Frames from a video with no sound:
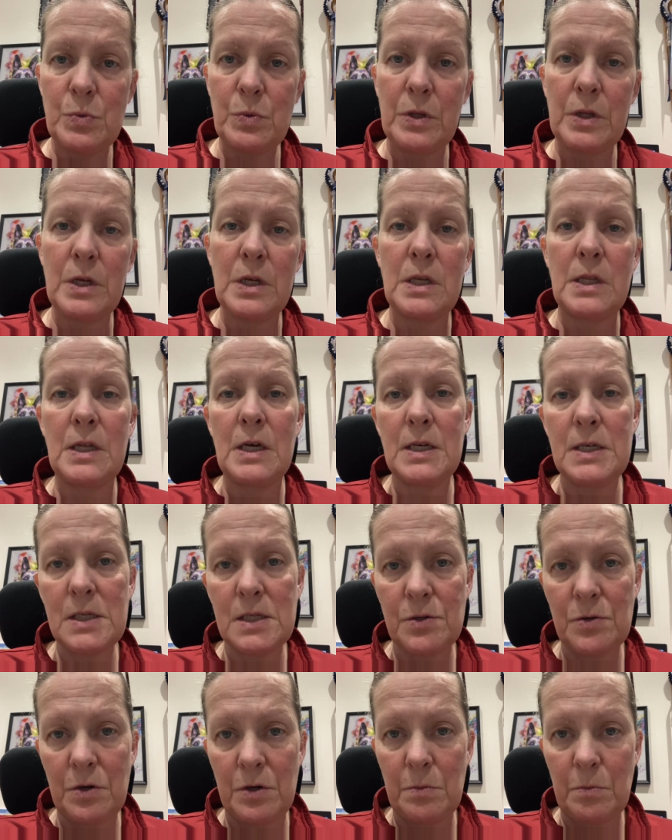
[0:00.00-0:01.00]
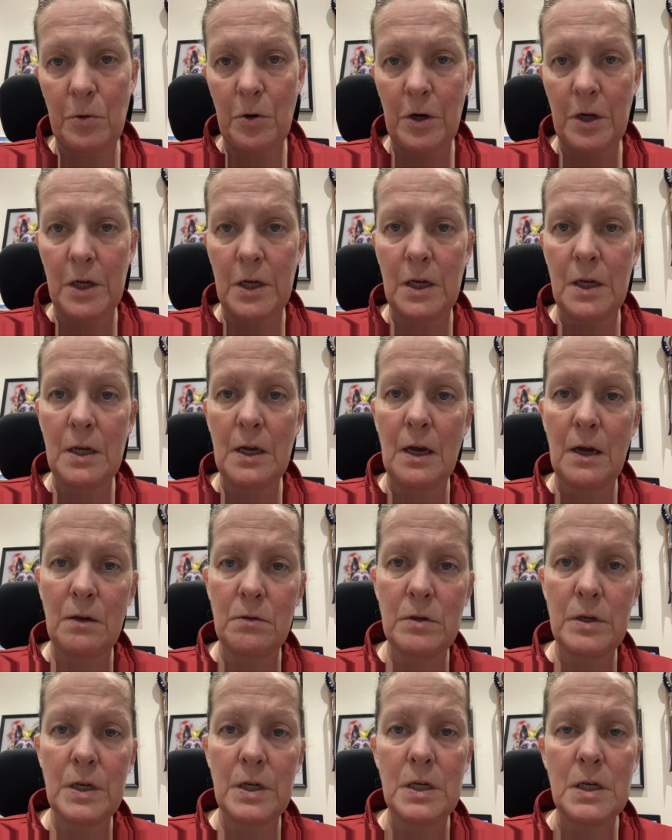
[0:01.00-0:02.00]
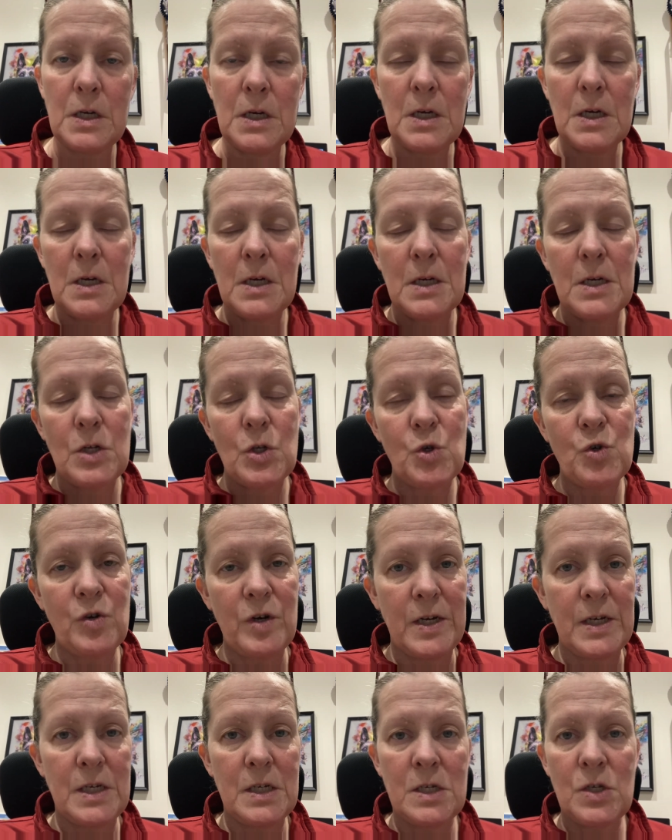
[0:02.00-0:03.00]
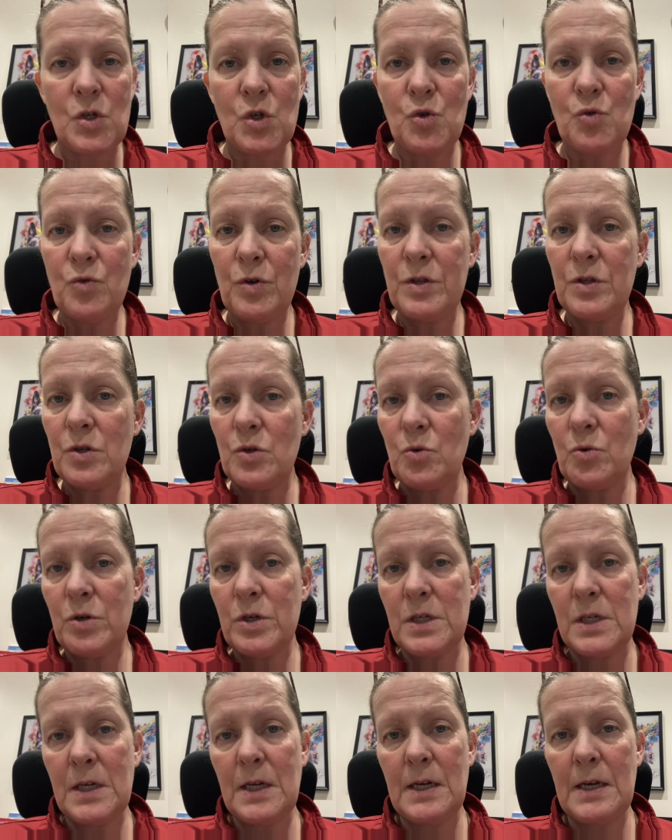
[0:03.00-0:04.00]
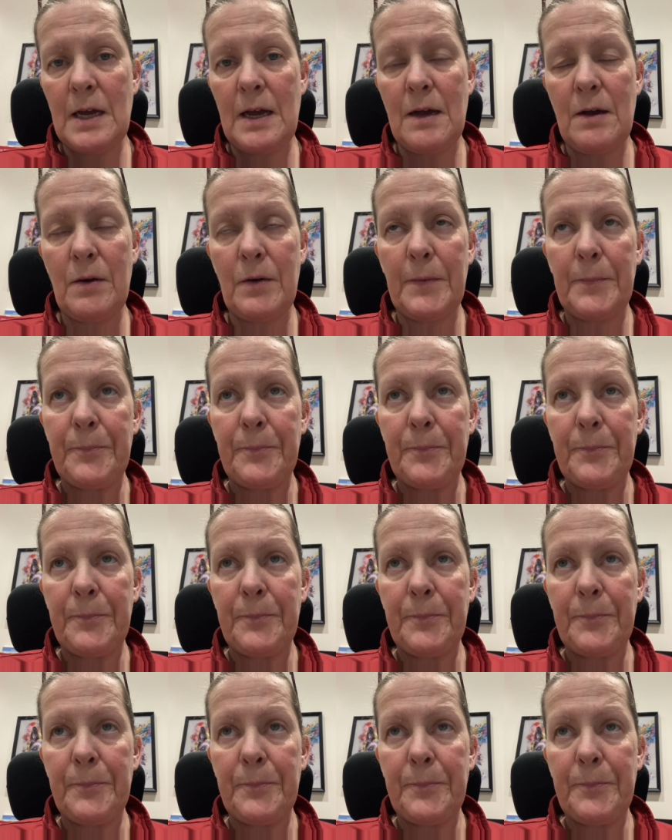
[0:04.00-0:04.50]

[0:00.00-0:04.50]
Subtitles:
Will they then start barking, howling, trying to destroy the door to get out?